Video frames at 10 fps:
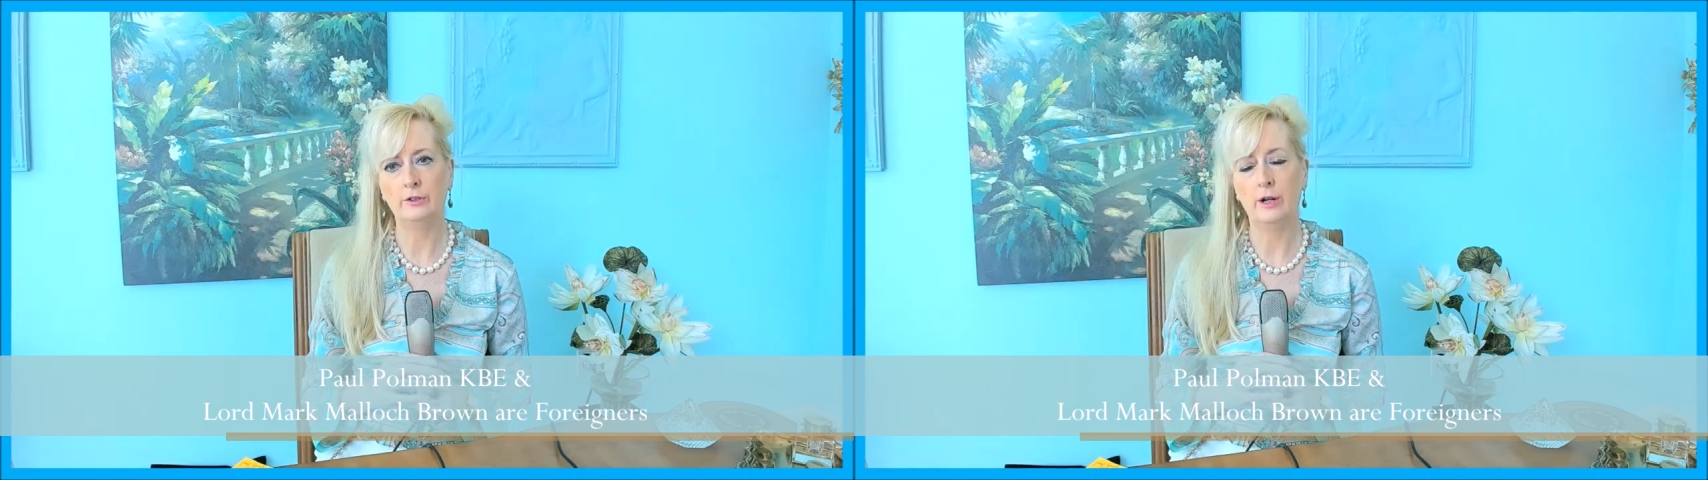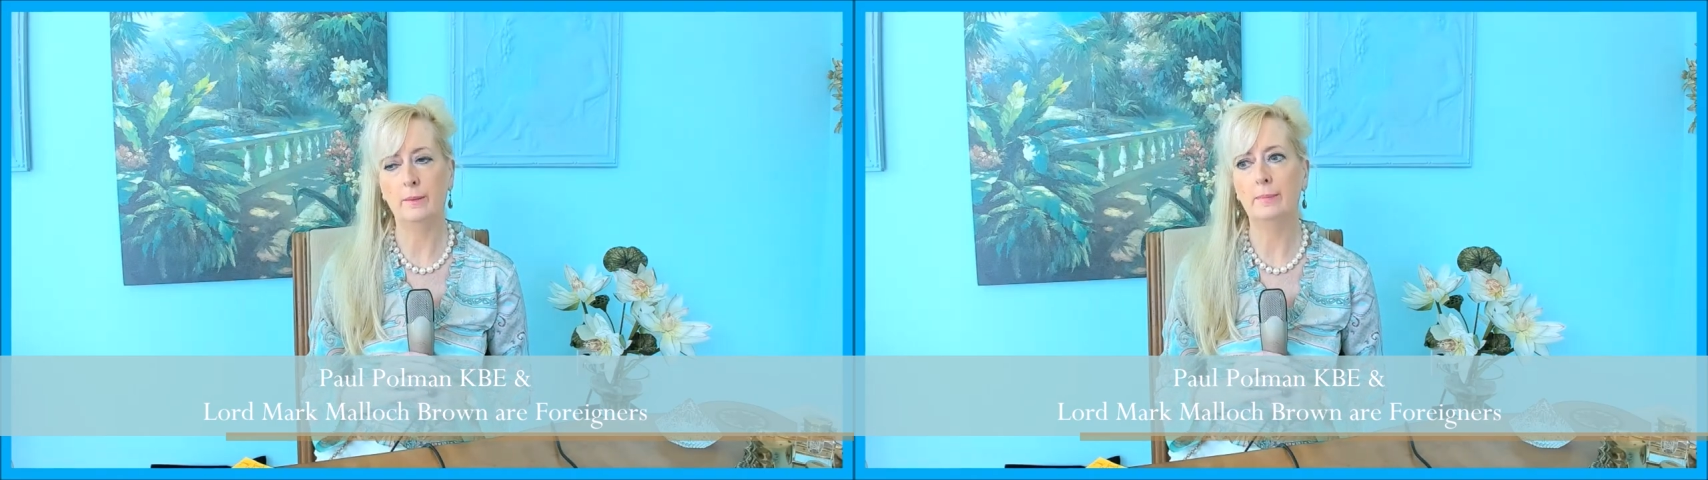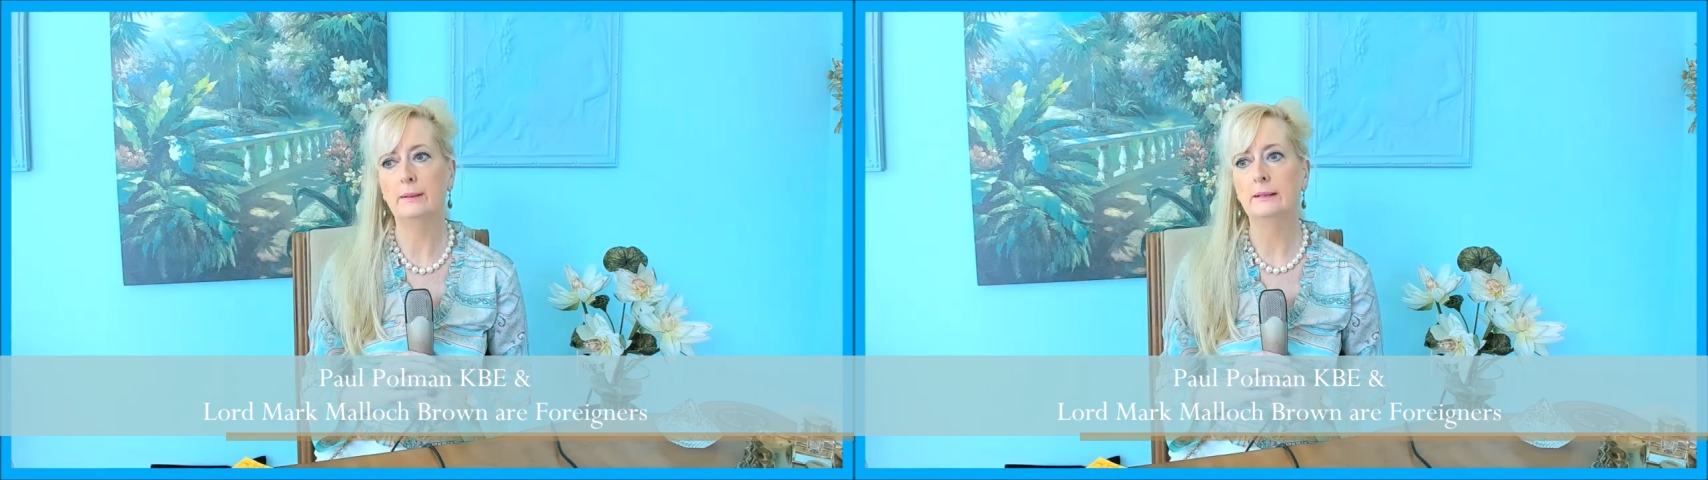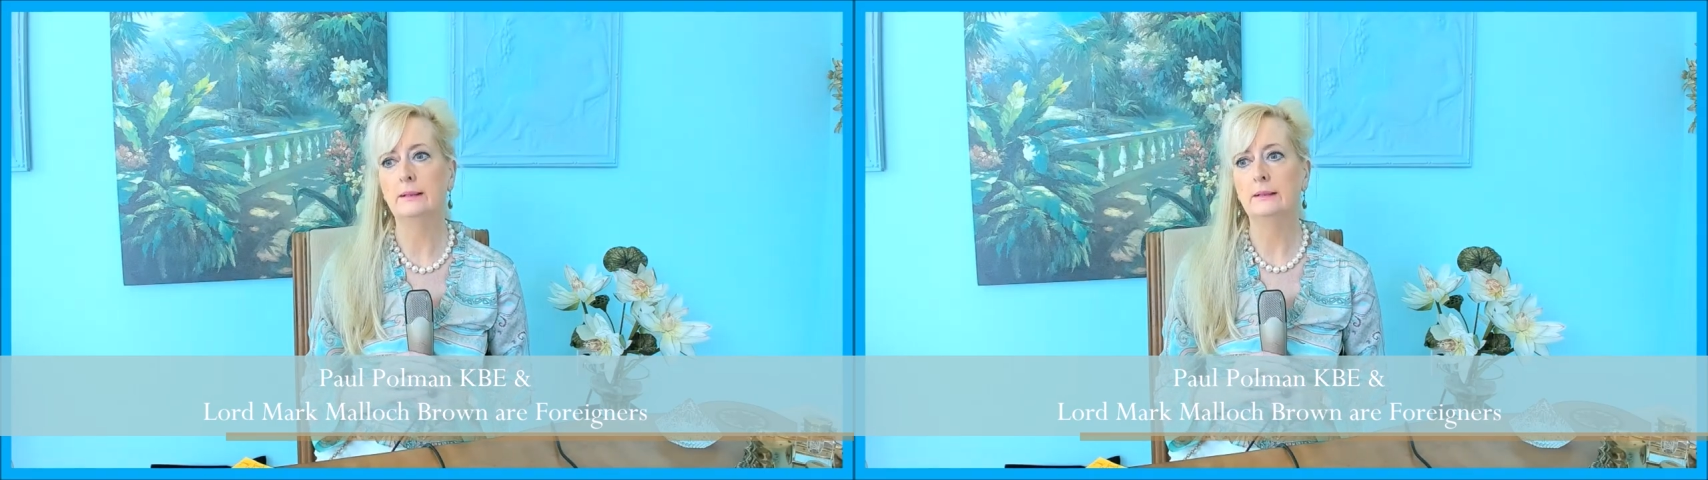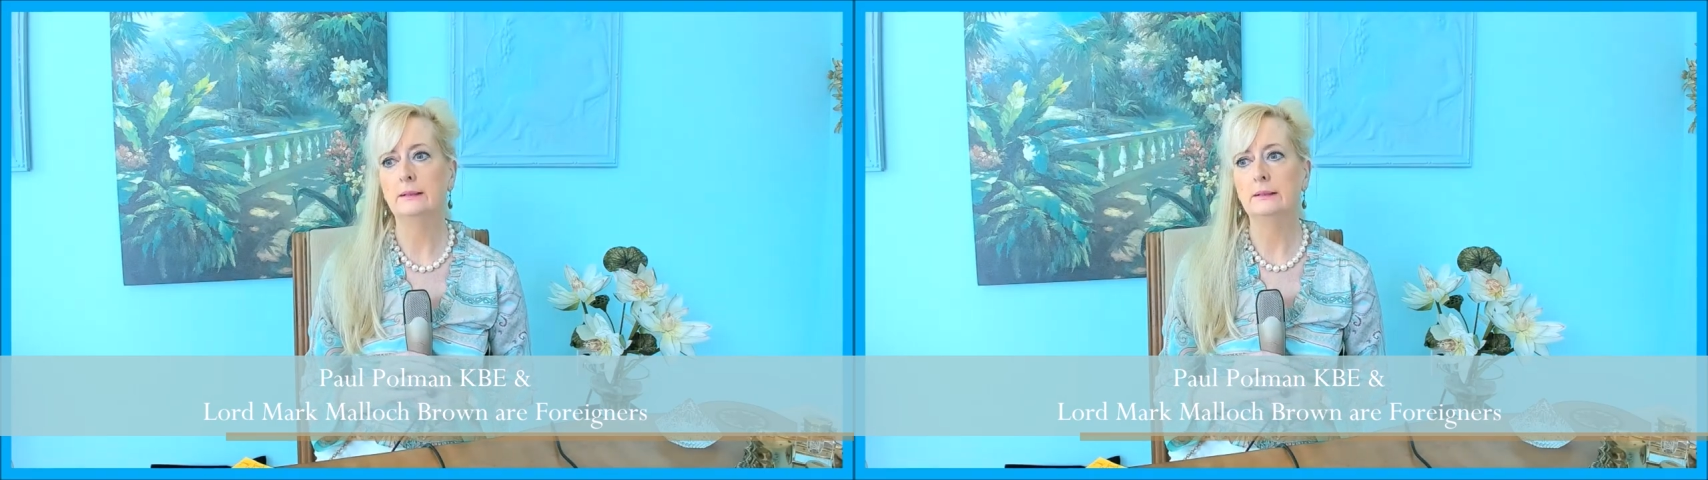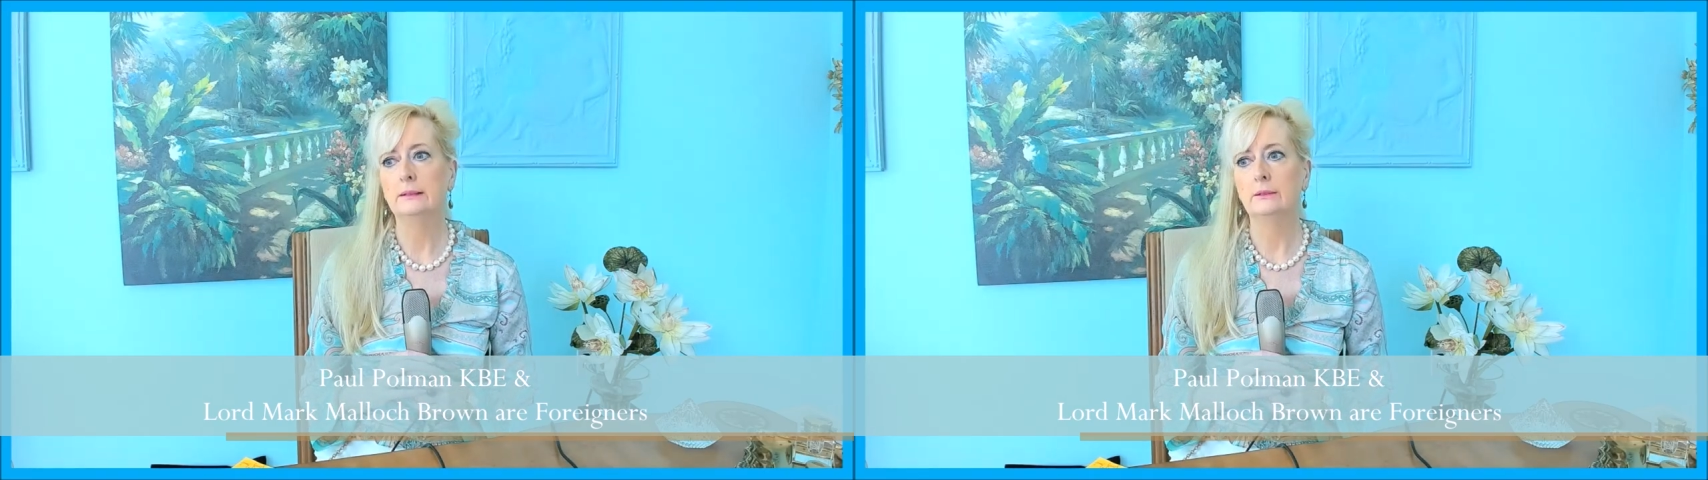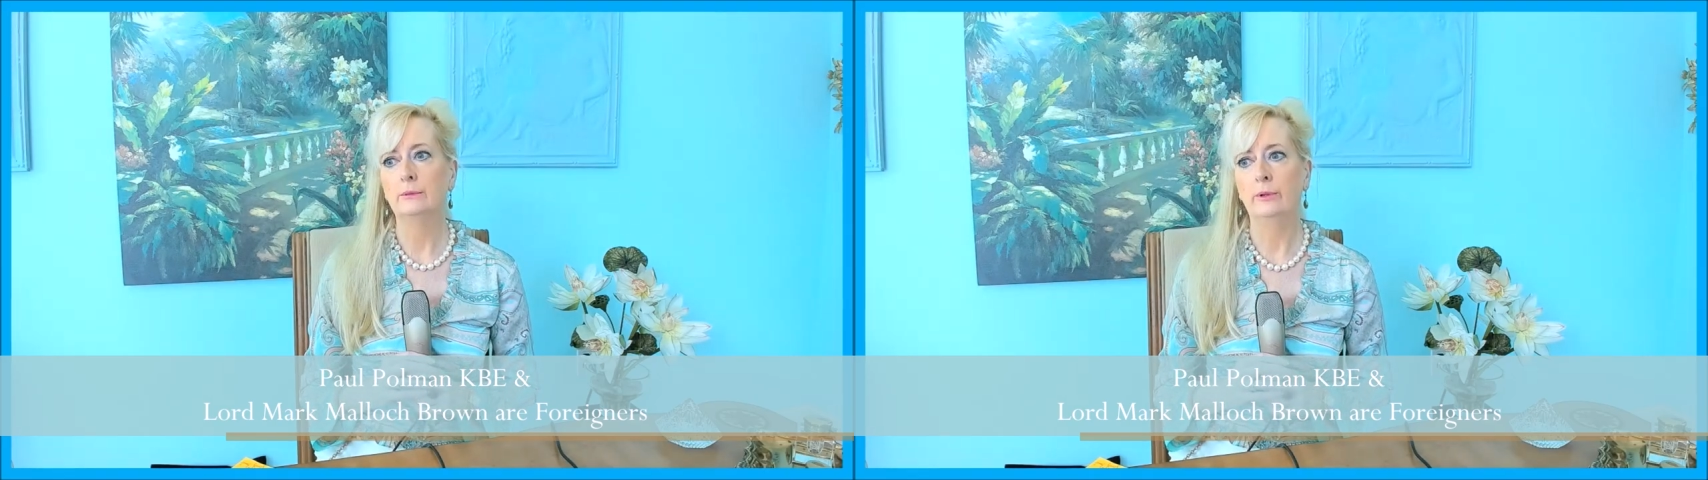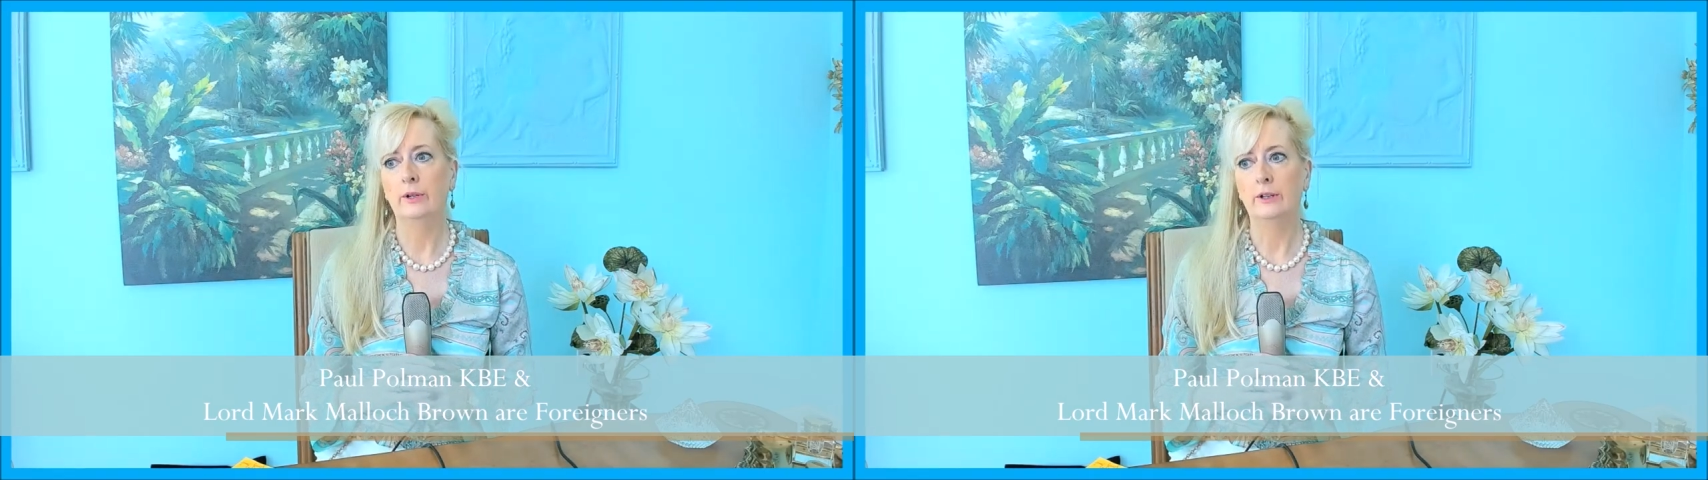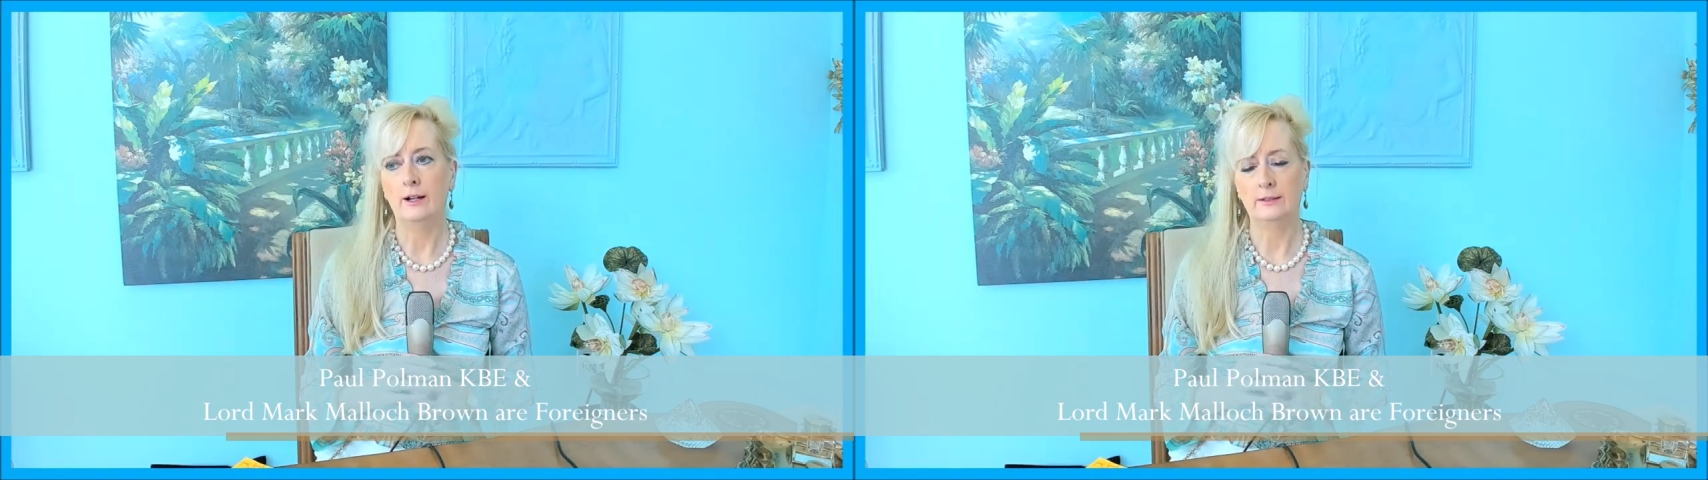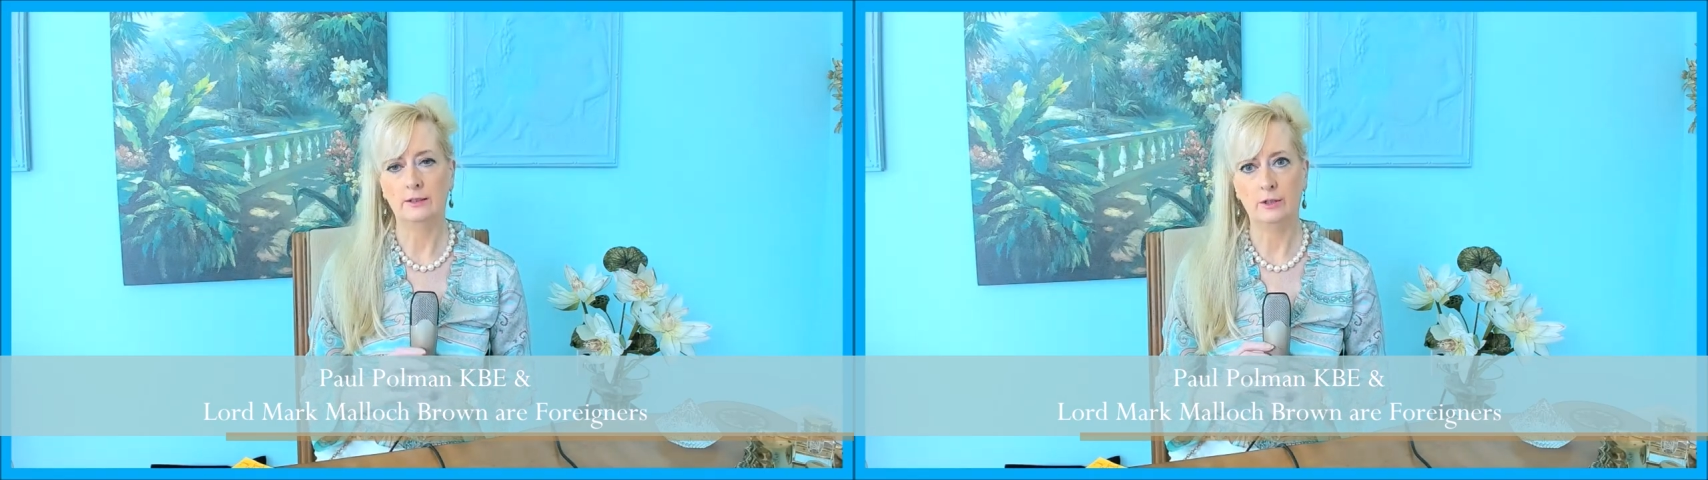Trump. We were in constant